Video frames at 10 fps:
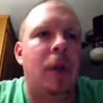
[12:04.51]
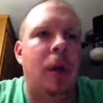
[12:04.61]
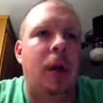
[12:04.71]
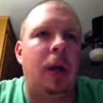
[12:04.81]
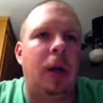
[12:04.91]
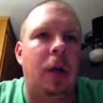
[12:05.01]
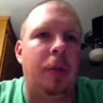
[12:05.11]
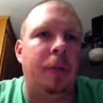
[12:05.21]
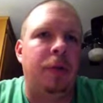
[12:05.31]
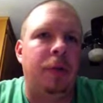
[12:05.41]
All right, I
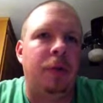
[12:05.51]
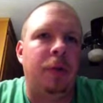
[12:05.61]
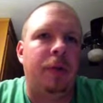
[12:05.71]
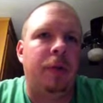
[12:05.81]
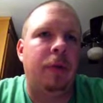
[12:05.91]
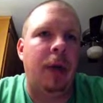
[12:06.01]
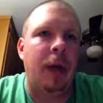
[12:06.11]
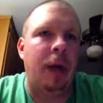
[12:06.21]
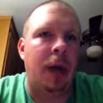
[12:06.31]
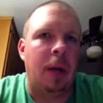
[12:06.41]
hope this was helpful,
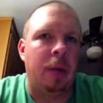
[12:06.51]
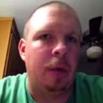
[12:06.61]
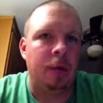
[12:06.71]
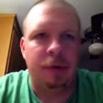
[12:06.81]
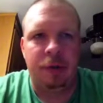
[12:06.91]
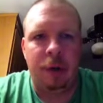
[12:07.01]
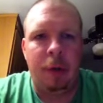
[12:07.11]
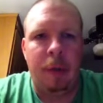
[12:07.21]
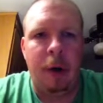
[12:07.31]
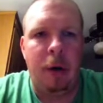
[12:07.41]
and I will see you
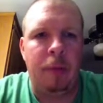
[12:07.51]
tomorrow.